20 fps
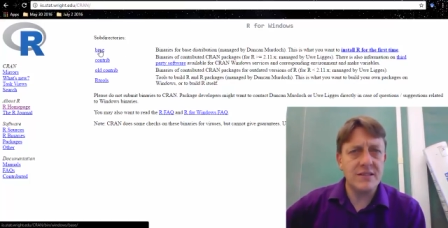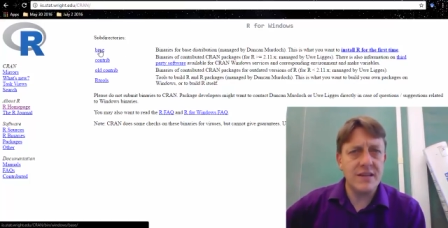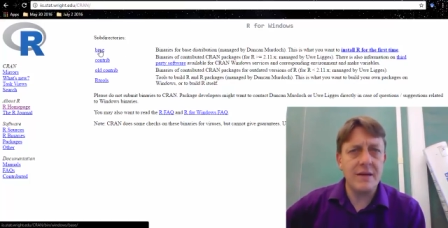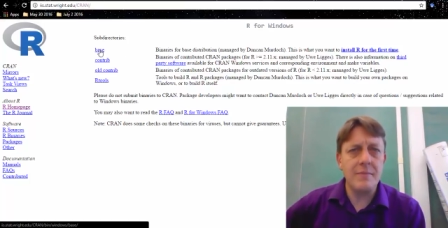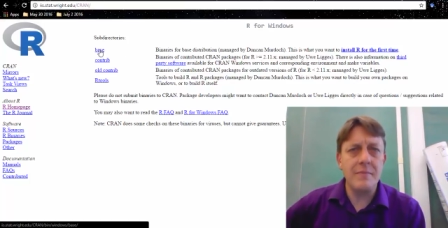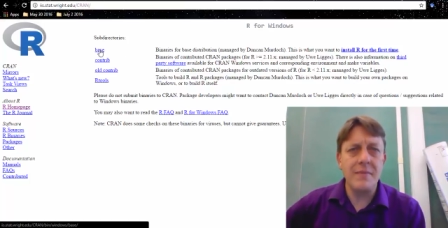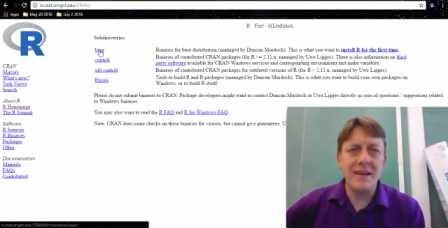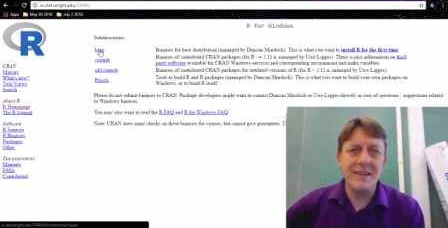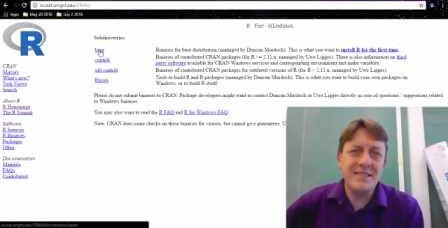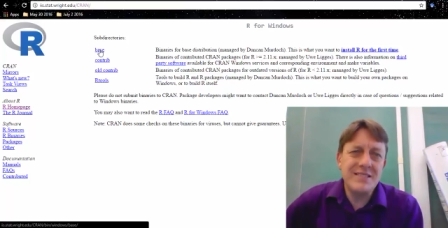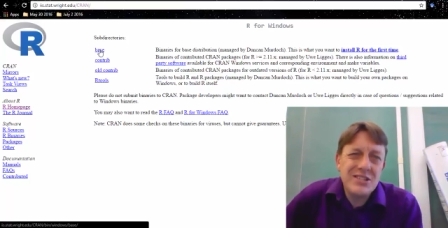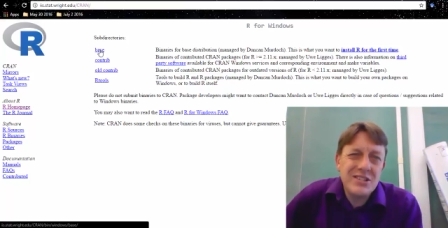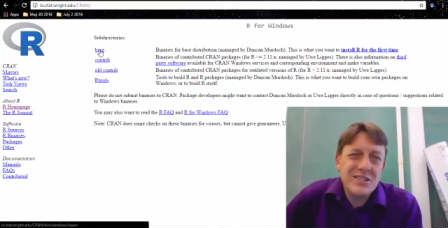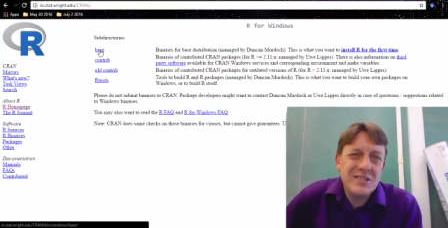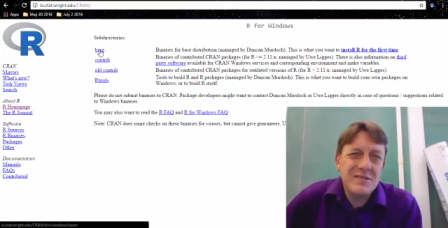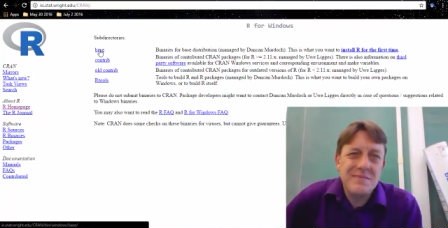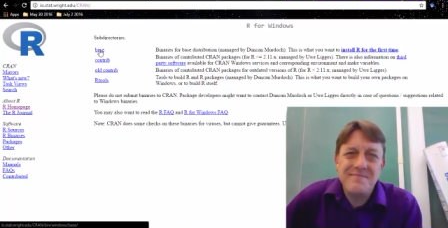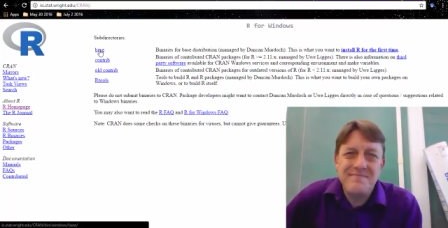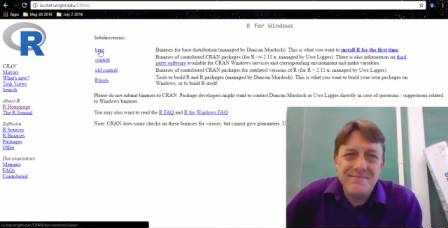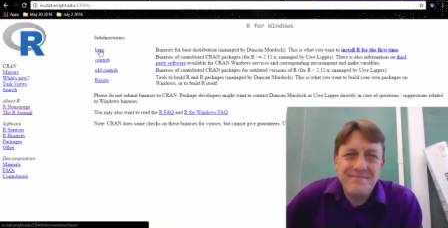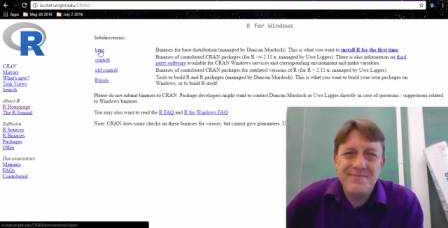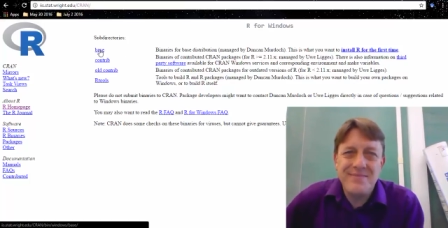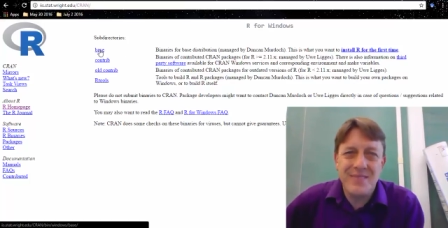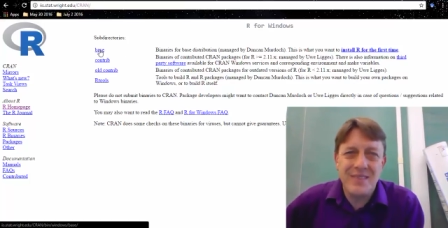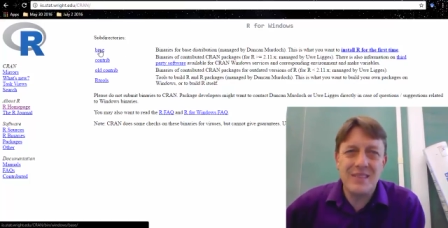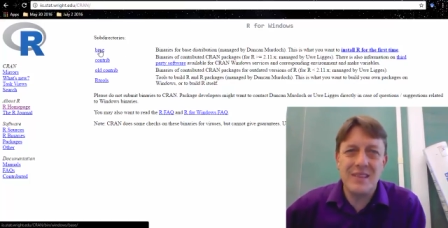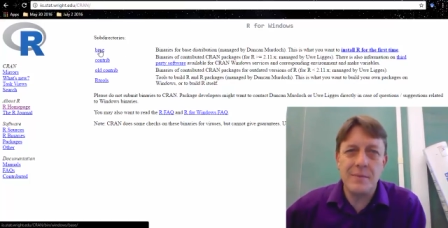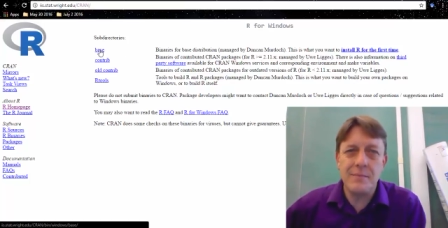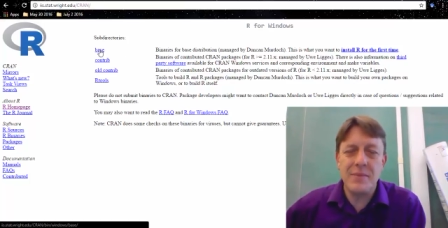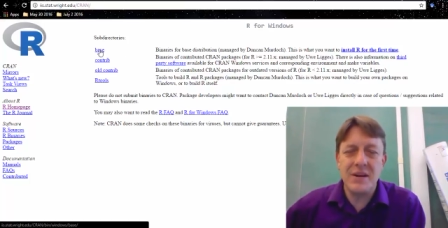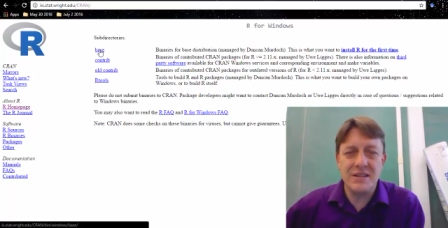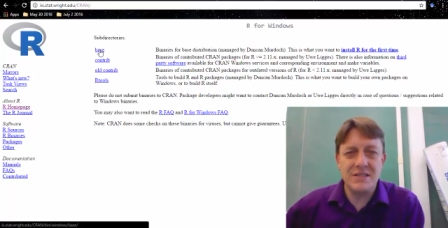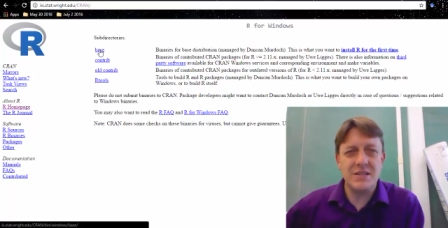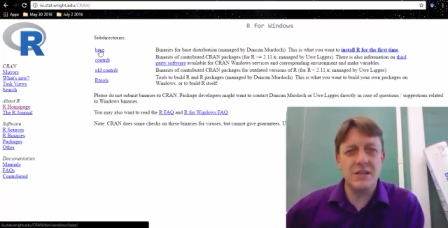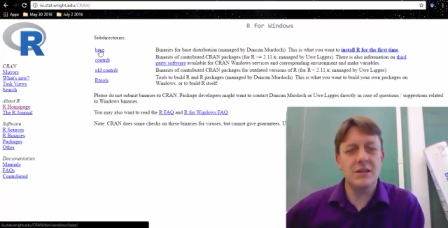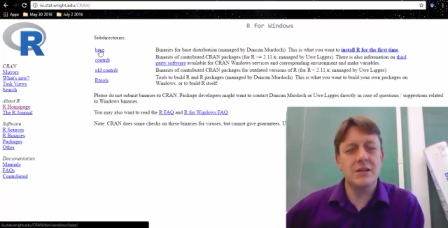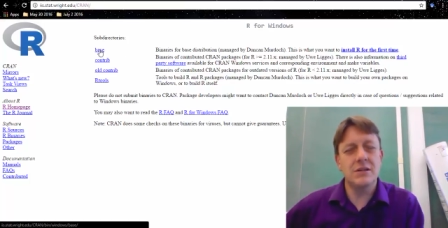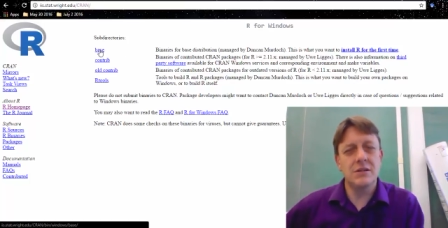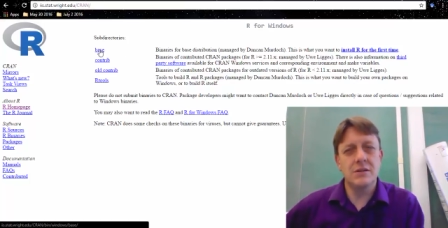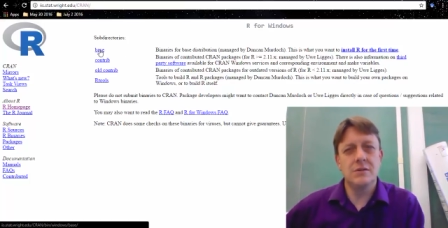It means just the
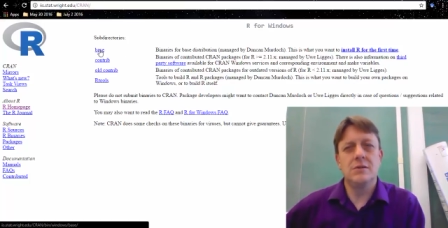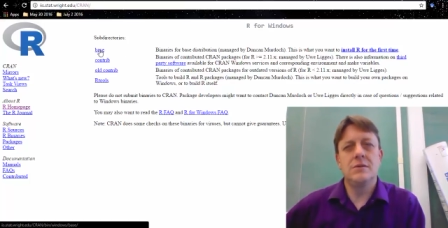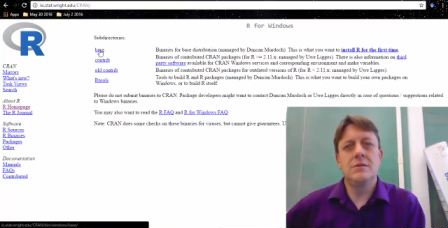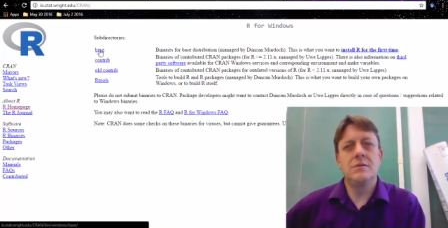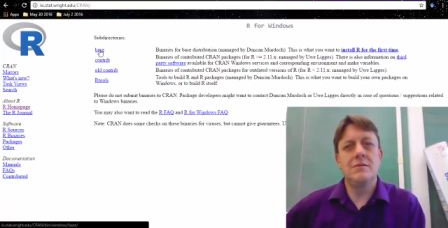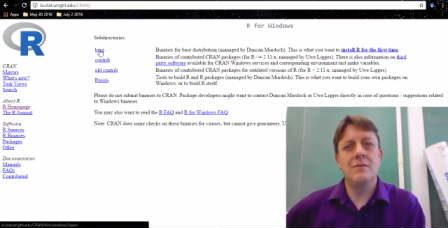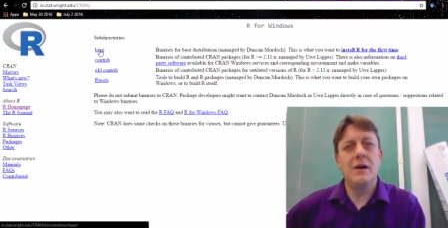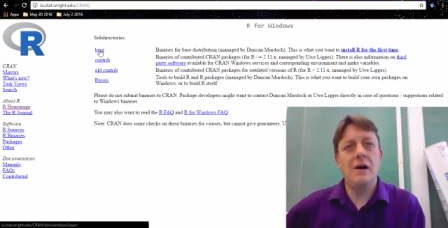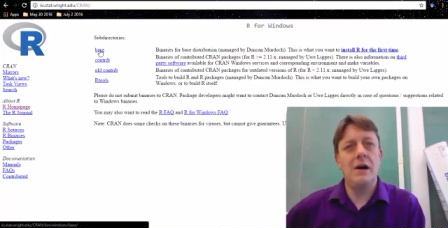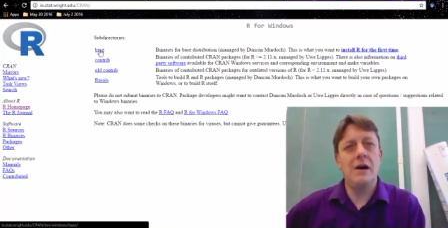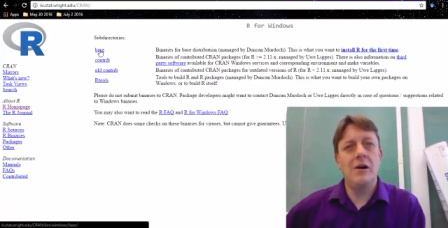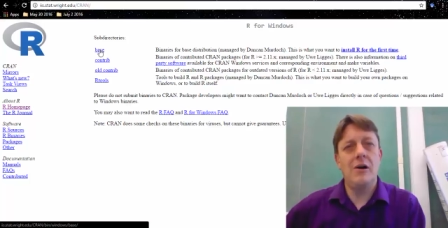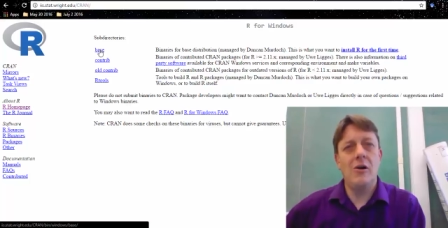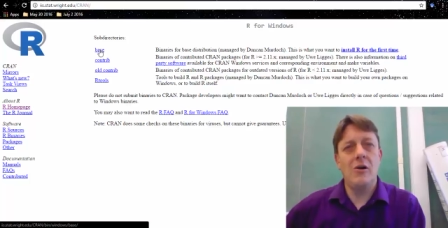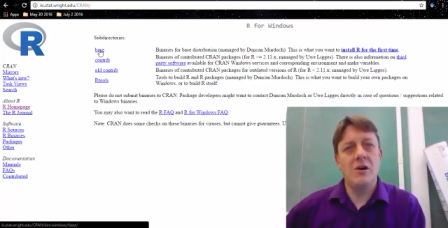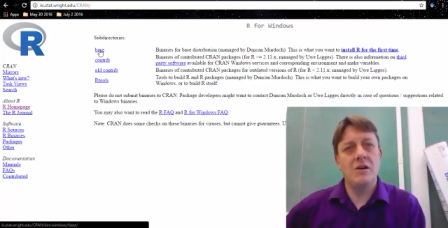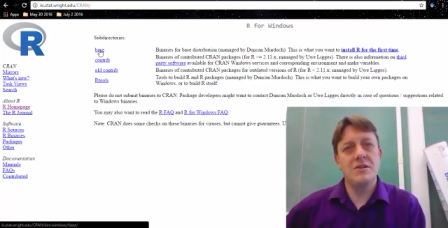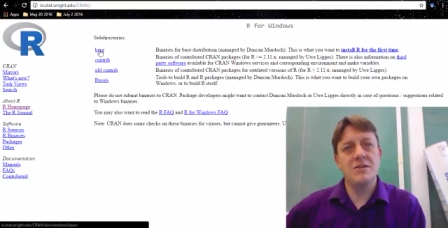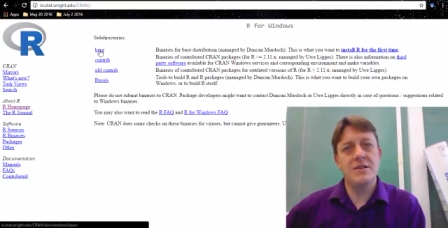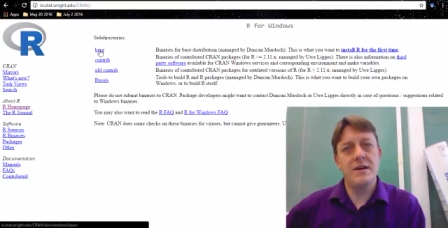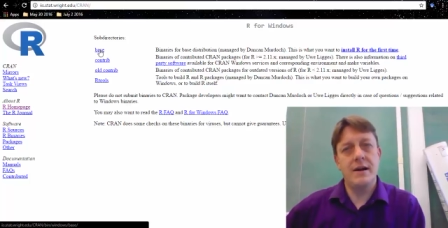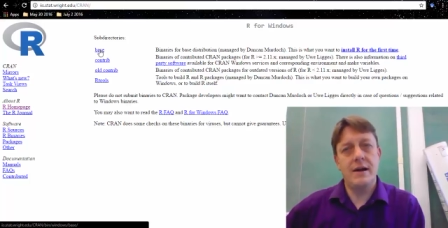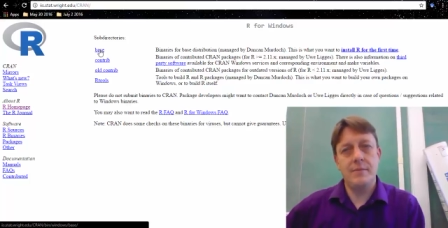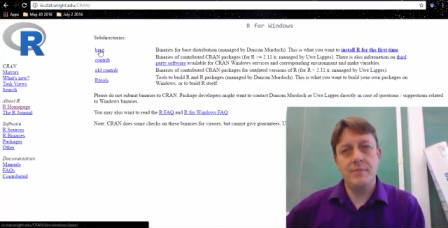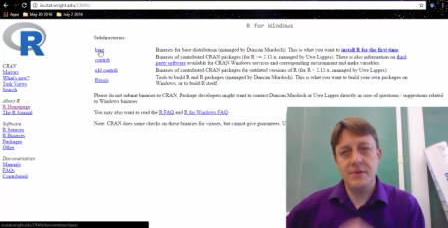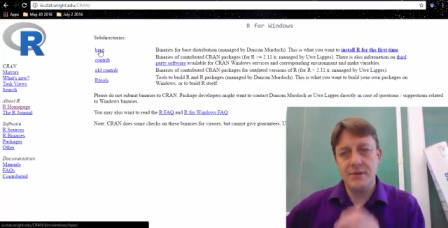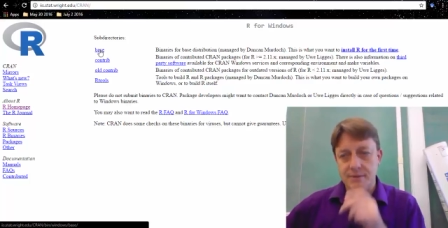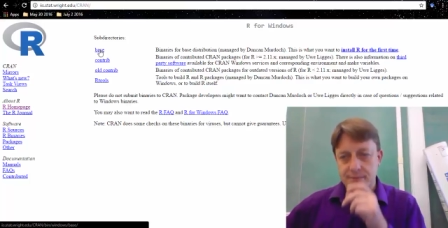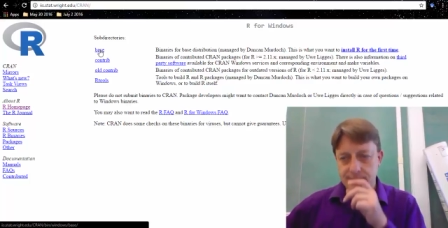basic uh, R setup.